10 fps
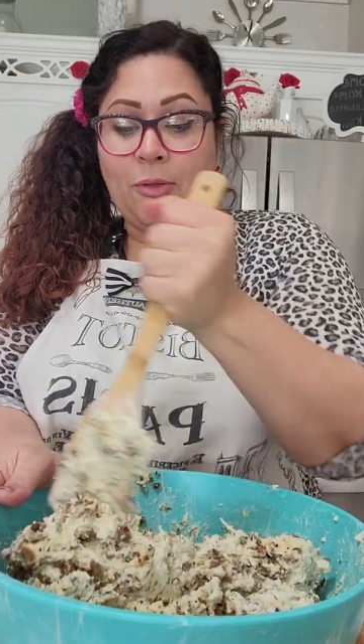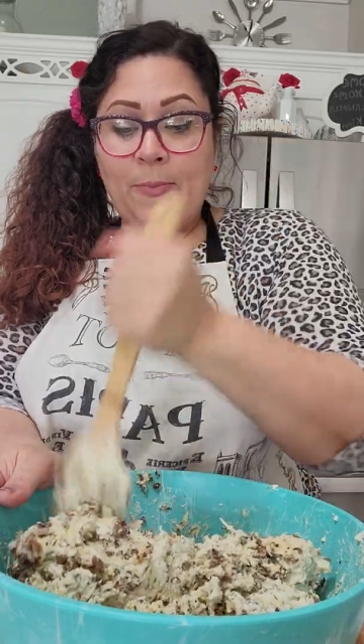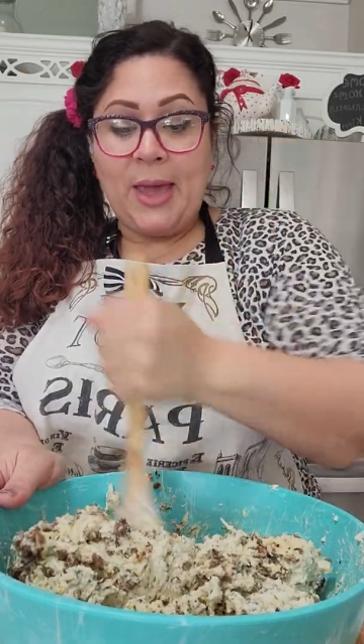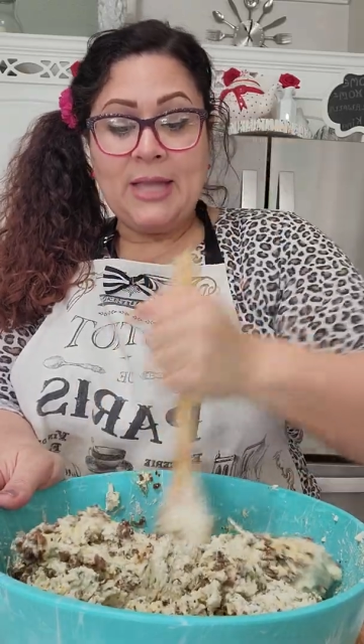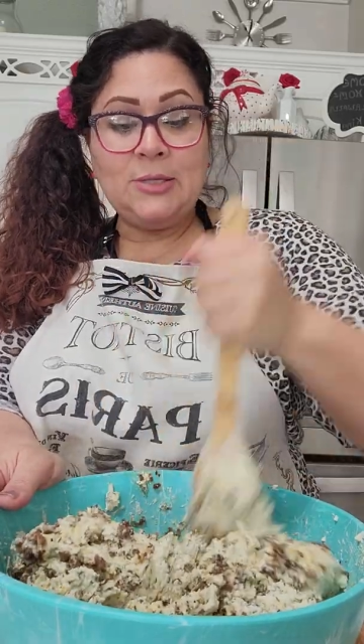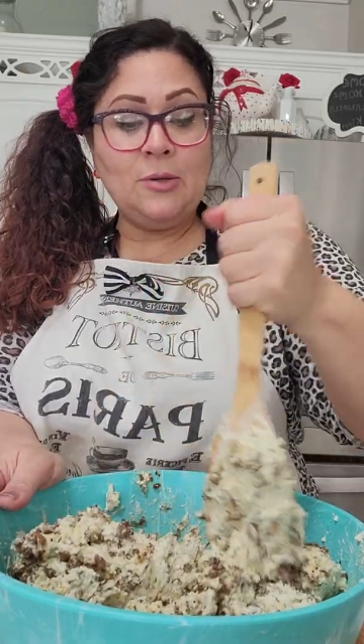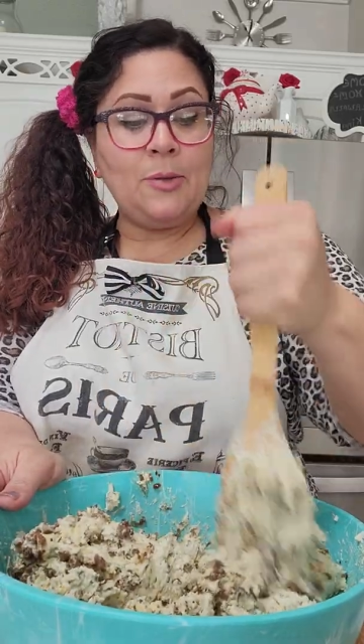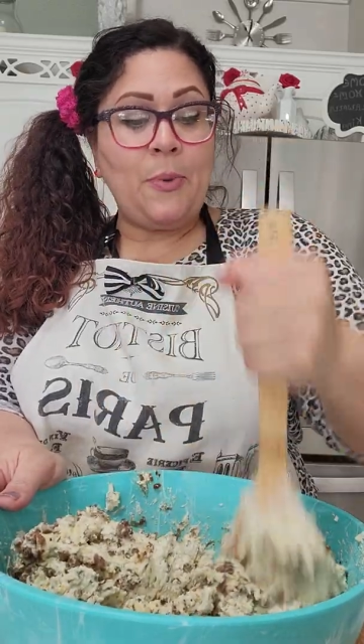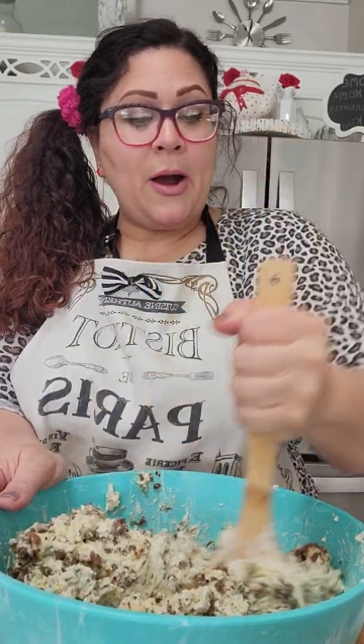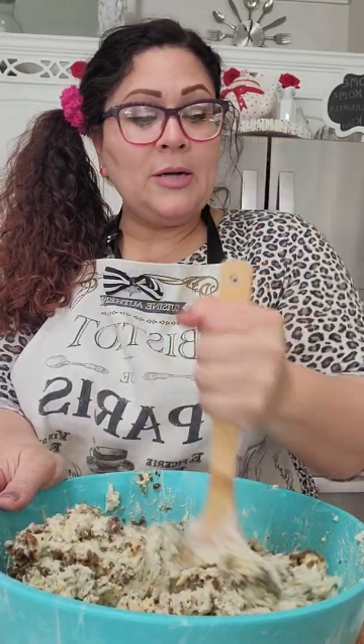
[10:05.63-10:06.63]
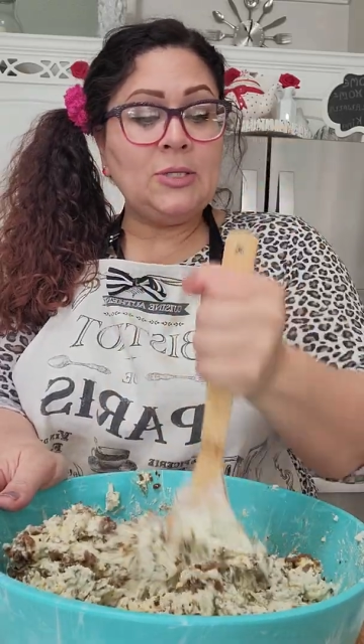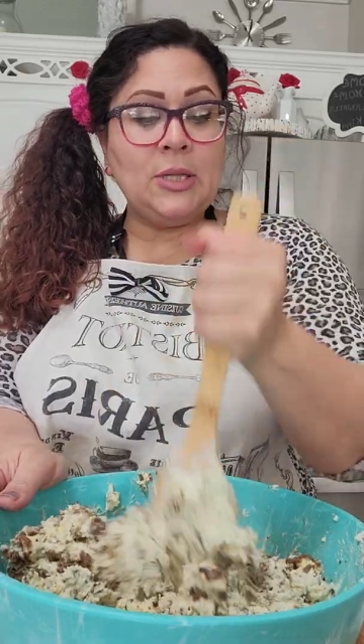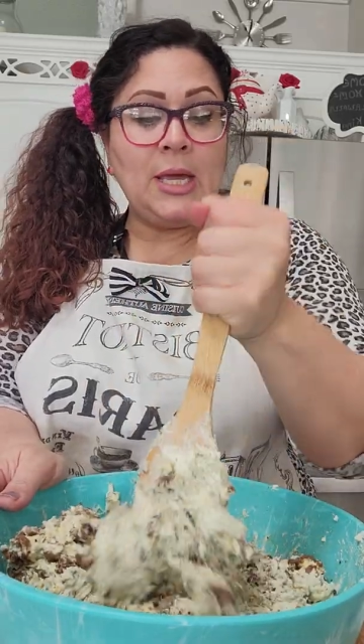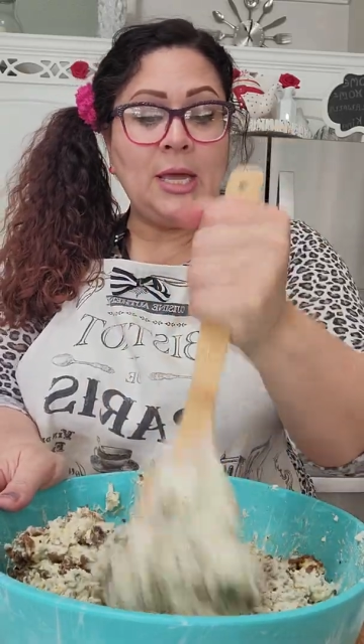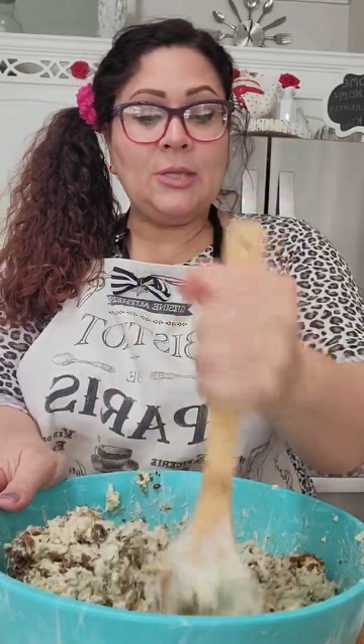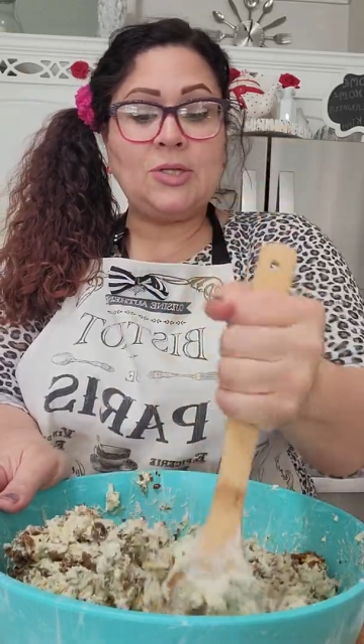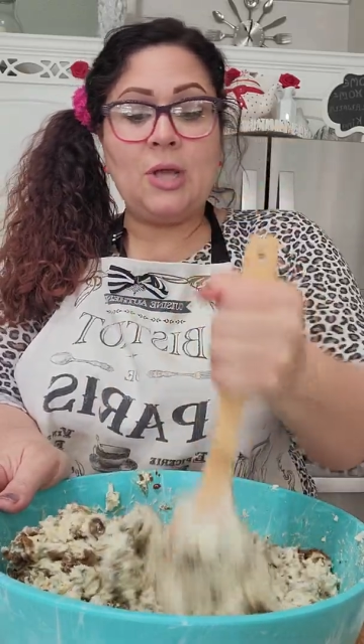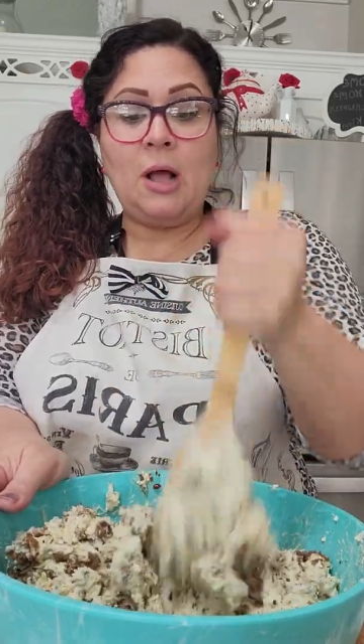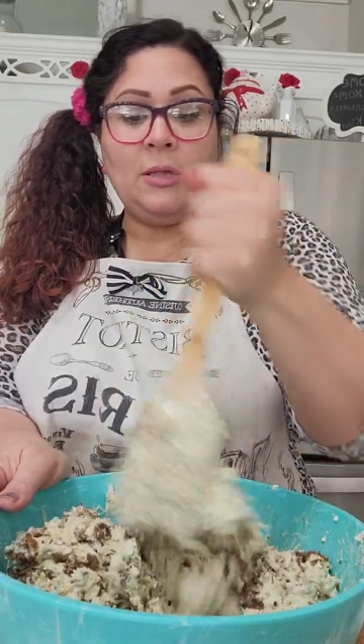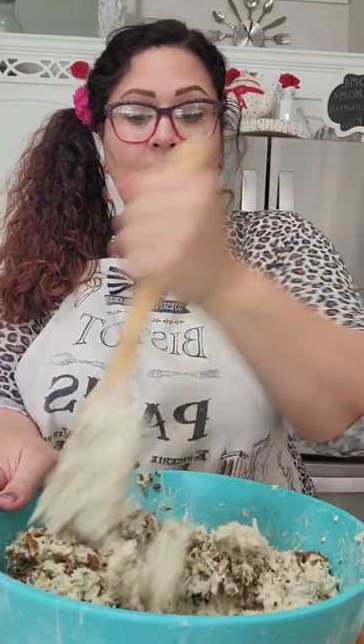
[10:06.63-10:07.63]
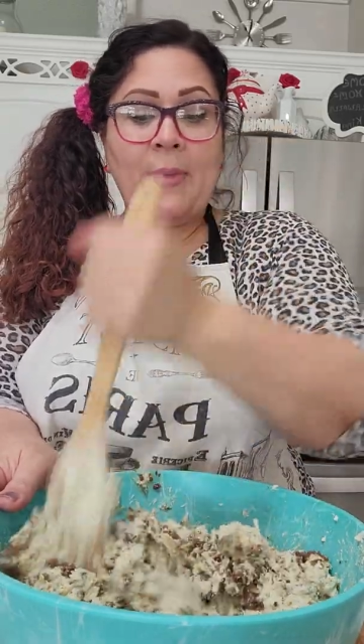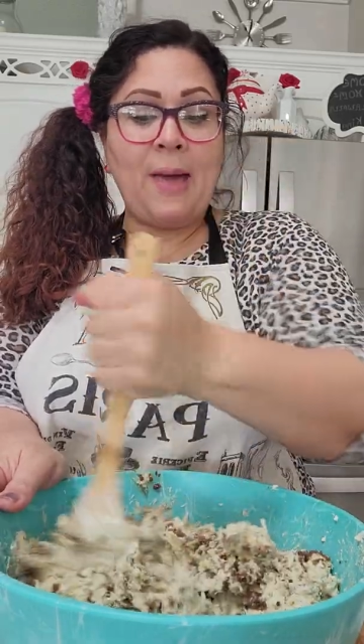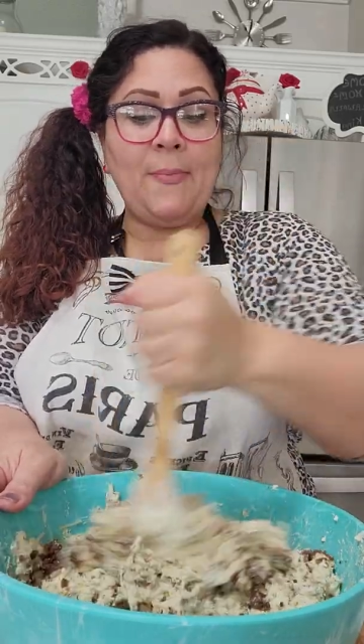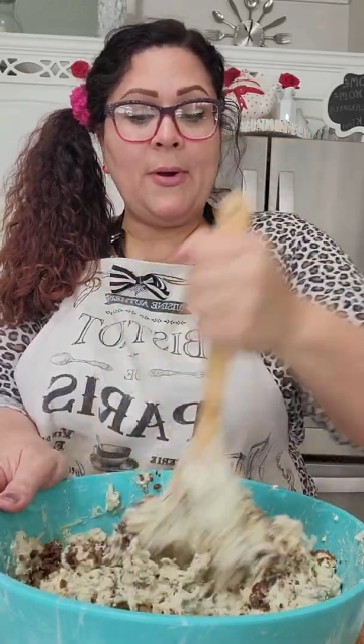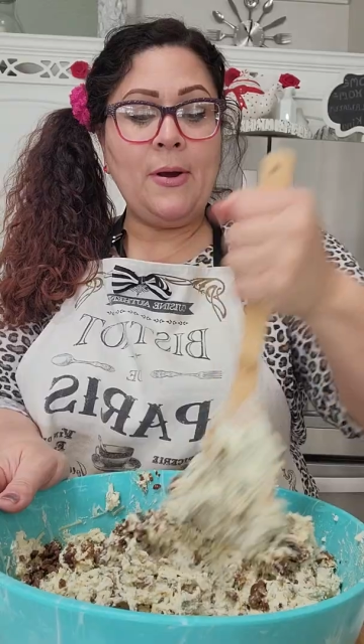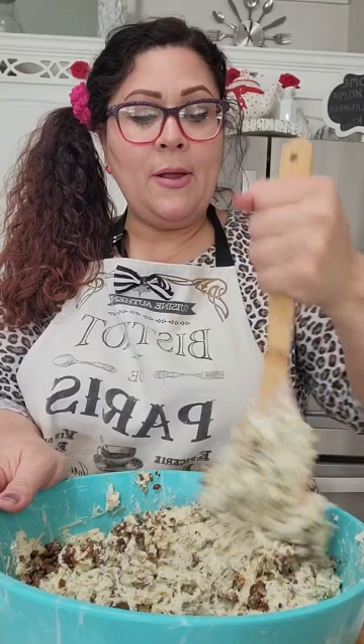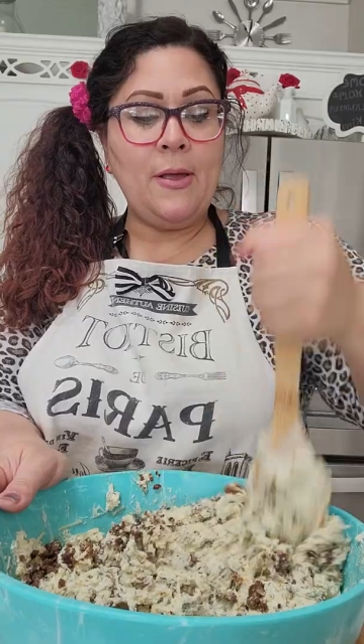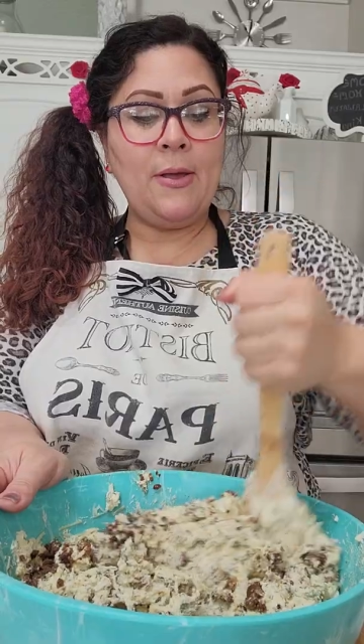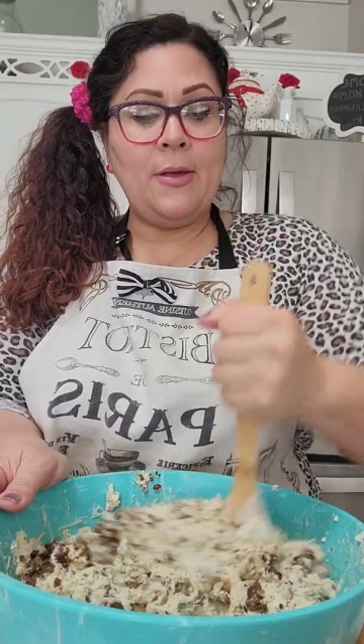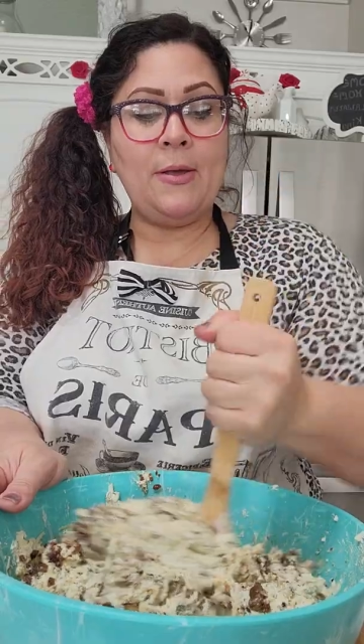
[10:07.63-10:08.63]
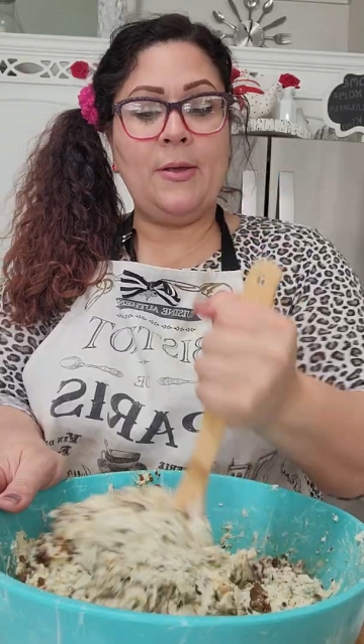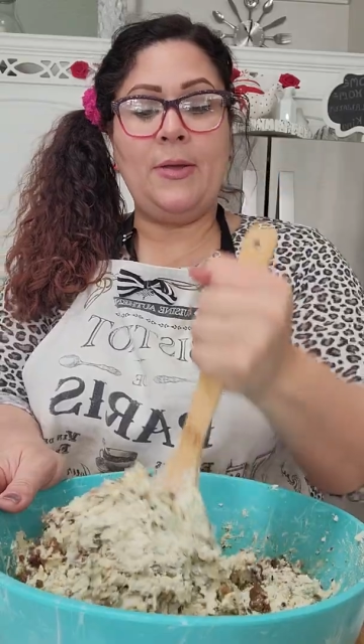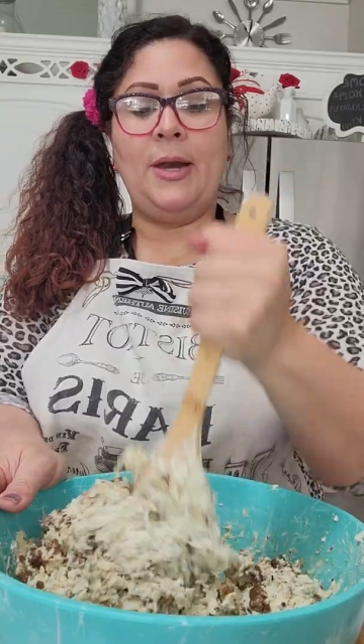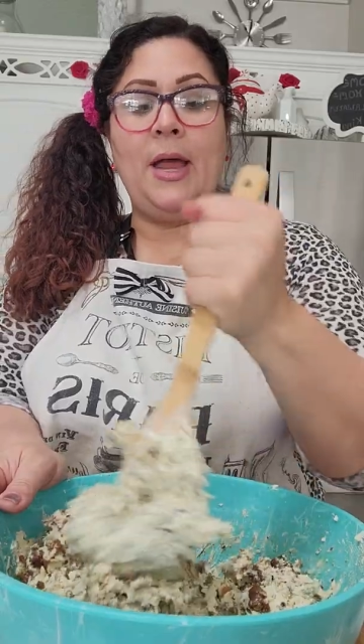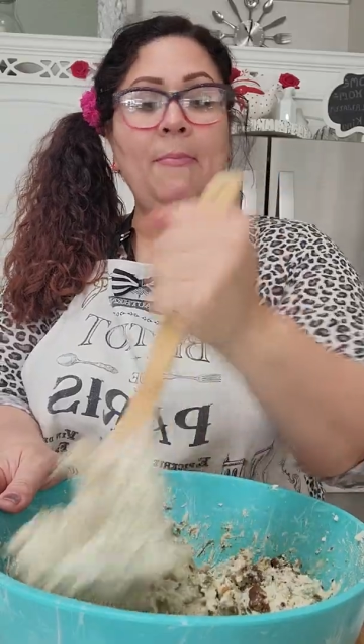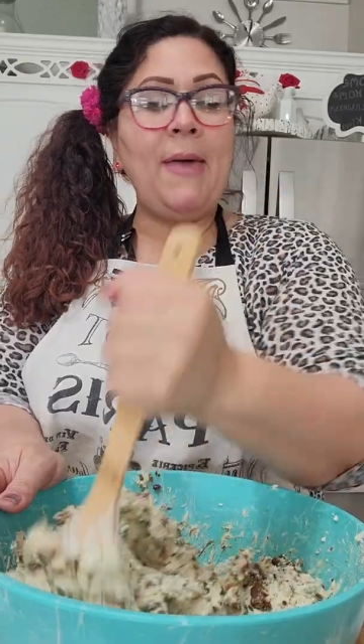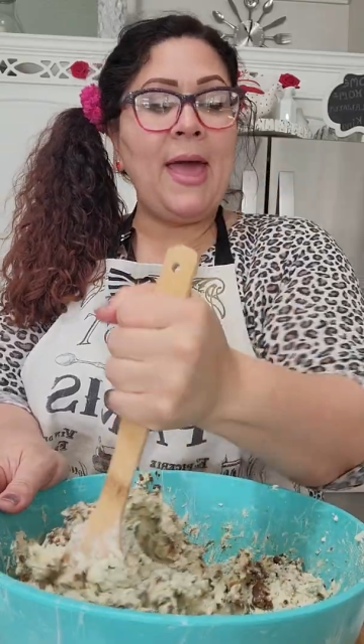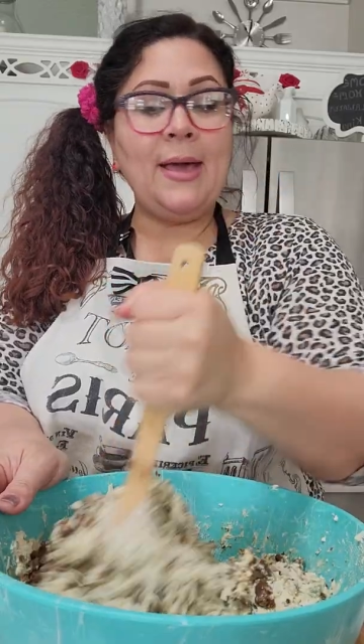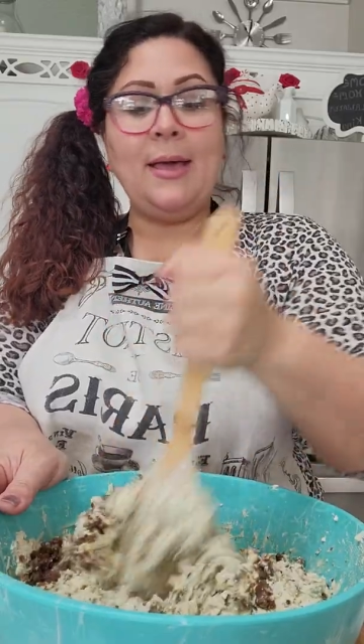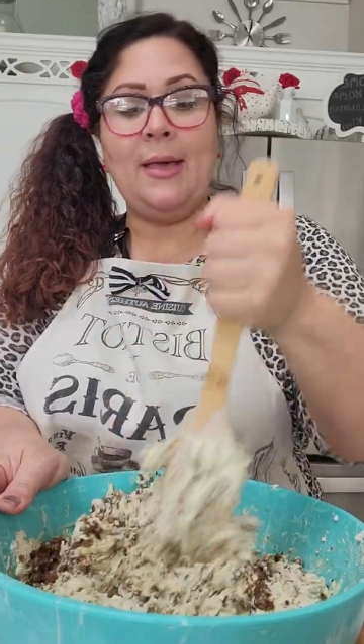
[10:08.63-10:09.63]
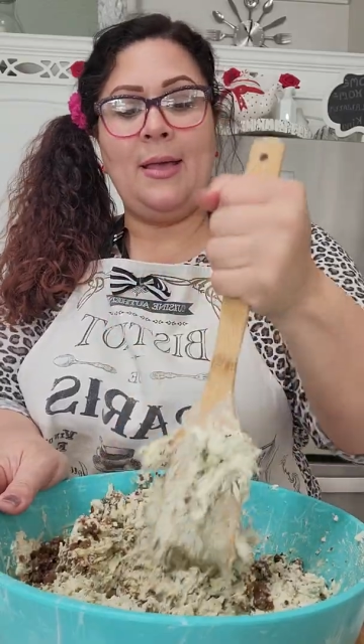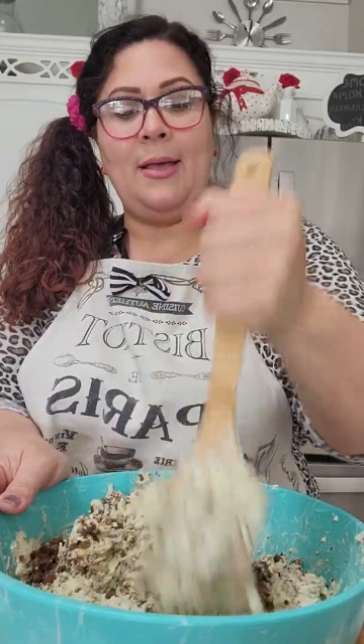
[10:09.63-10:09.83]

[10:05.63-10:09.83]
the basil, the parsley, the salt, the pepper, the nutmeg.